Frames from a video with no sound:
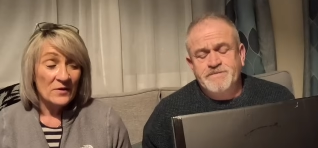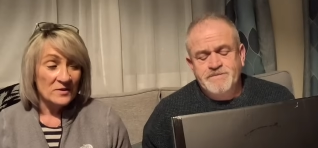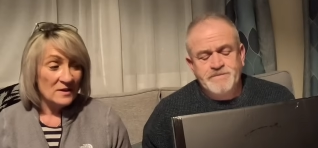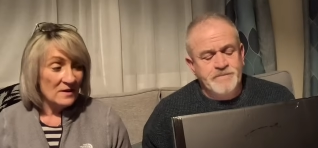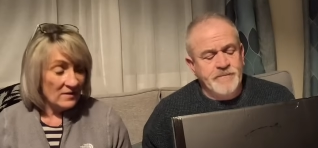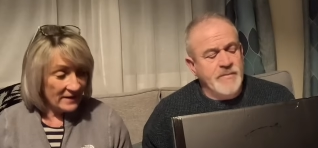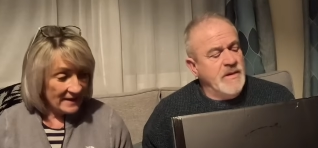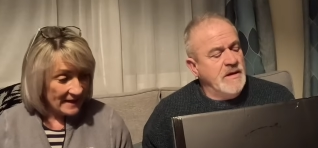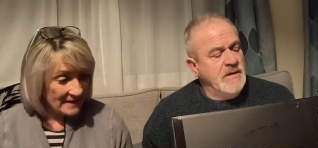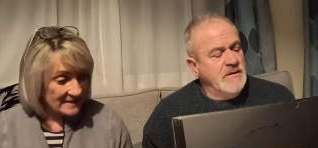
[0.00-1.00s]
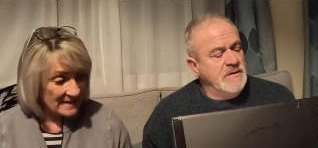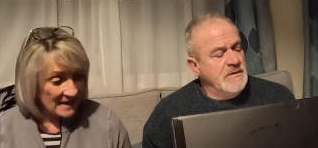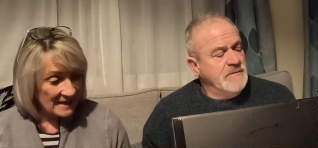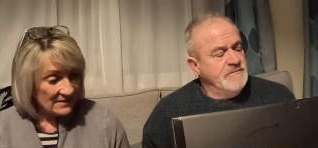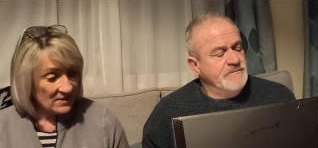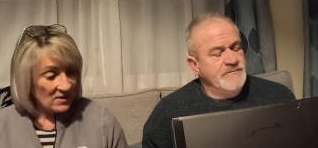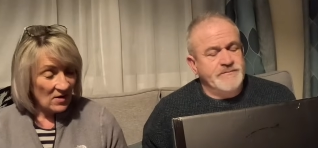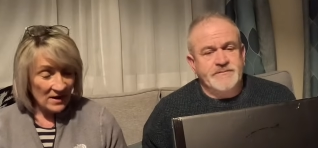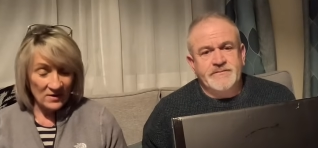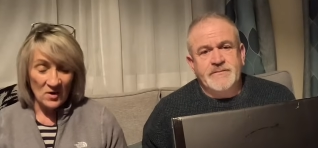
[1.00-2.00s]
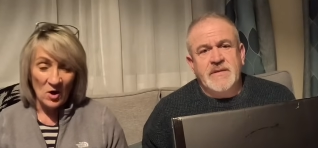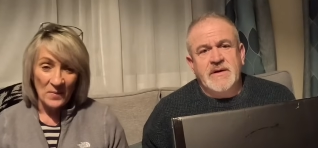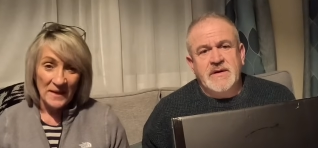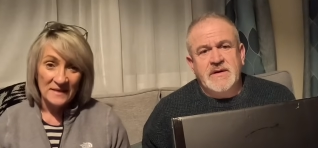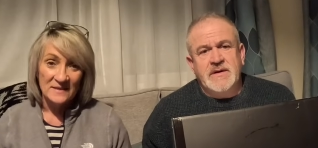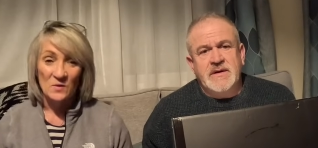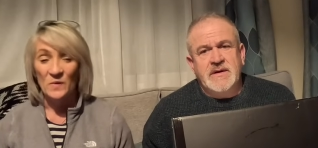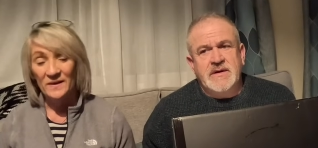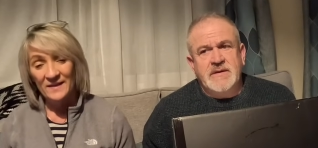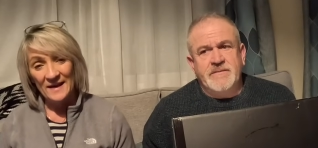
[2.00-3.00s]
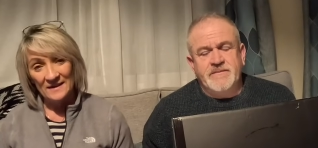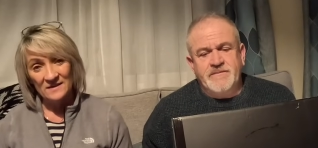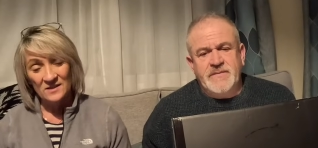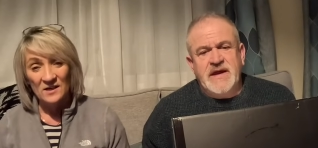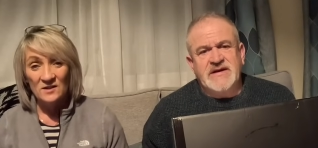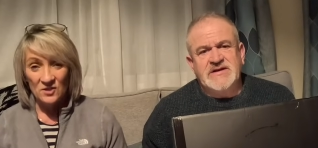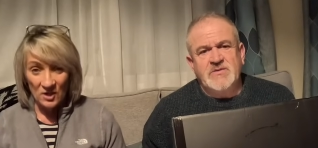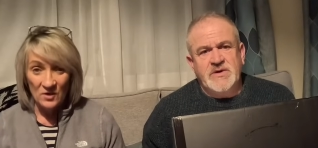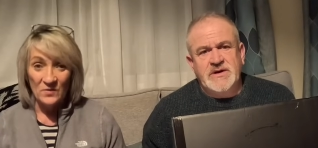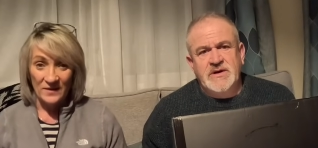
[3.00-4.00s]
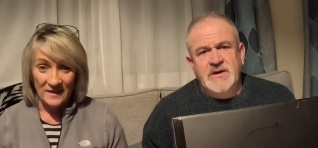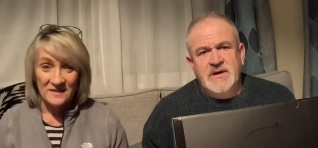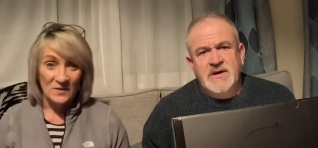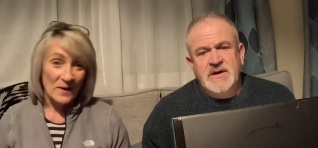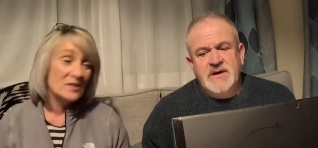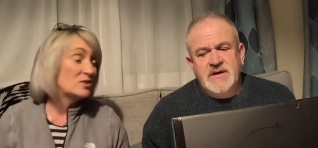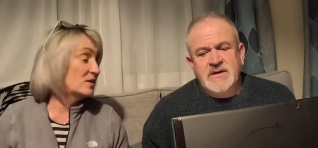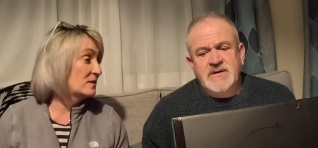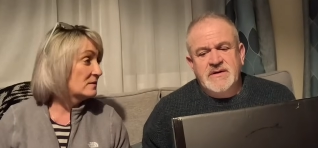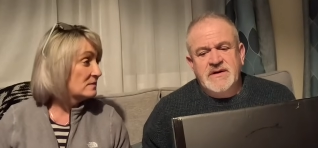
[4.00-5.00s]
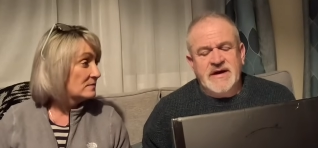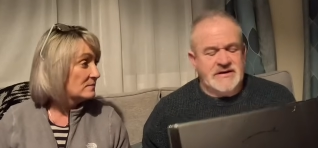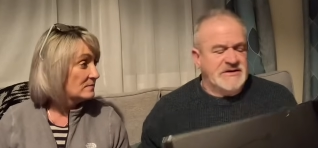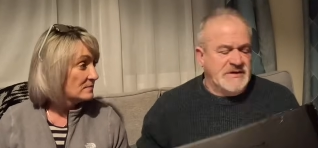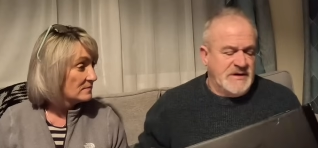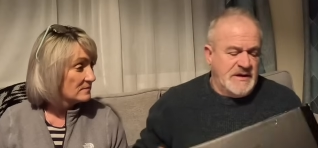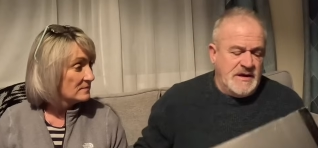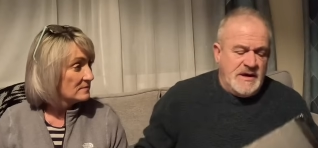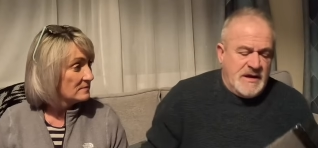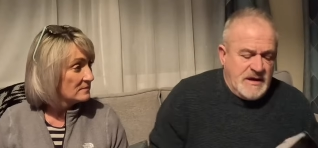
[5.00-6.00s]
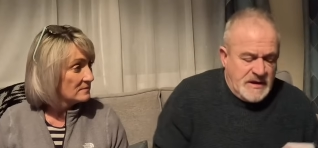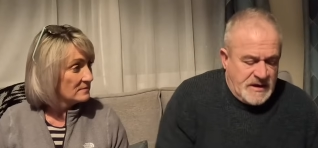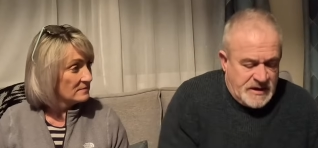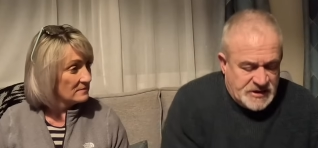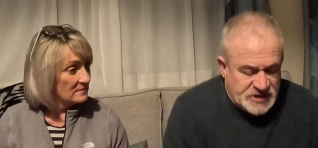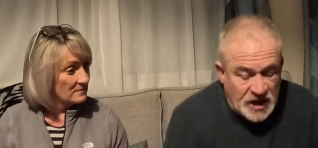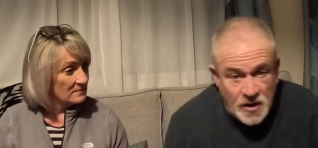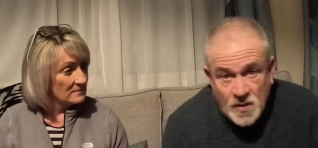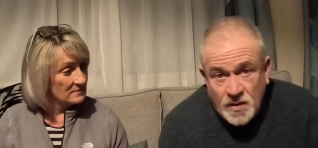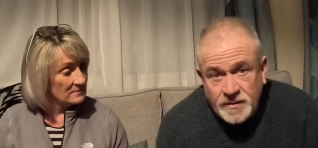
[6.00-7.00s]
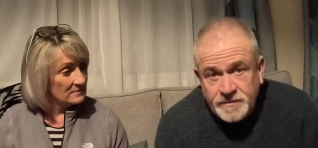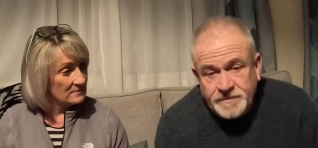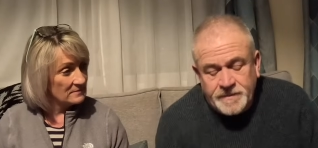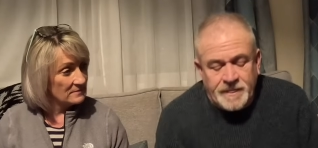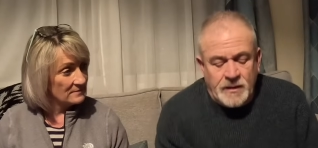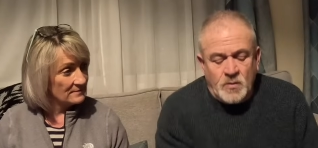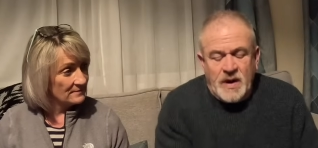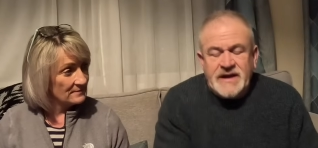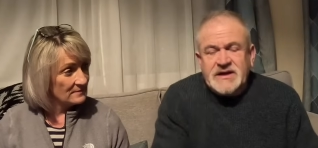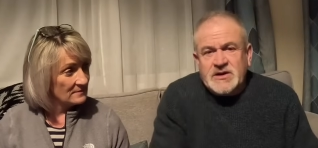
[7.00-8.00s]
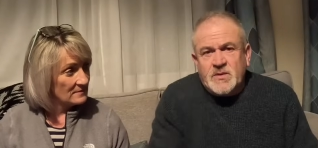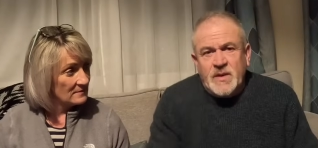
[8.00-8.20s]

Speaker 1: got to like it and comment with the answer
Speaker 2: to this question. Yes. So, when